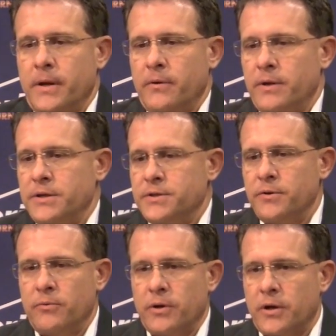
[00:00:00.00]
You know, he's
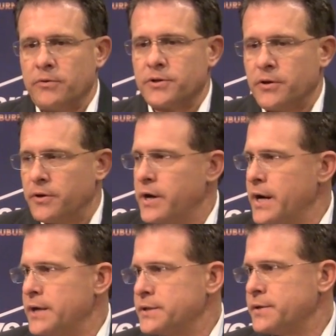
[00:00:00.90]
doing what Coach Garner
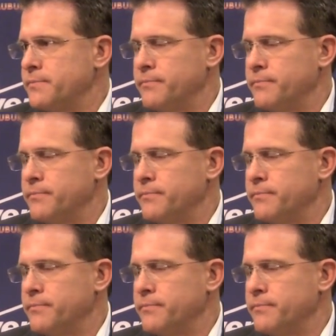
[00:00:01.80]
asked.